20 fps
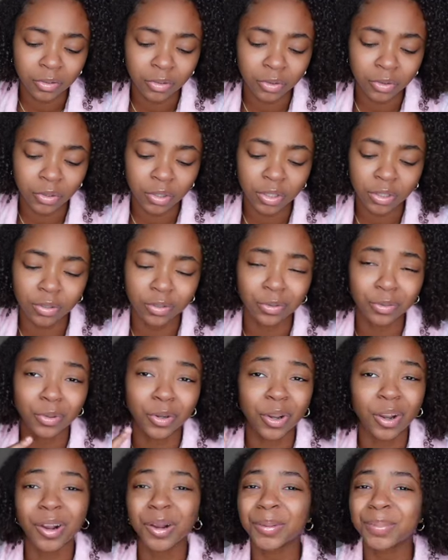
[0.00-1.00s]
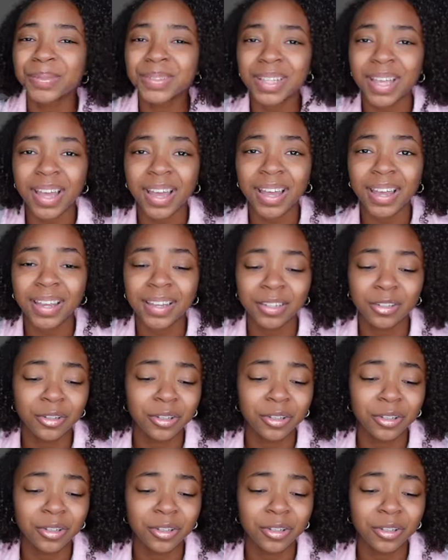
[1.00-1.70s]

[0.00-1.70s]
You can do curbside.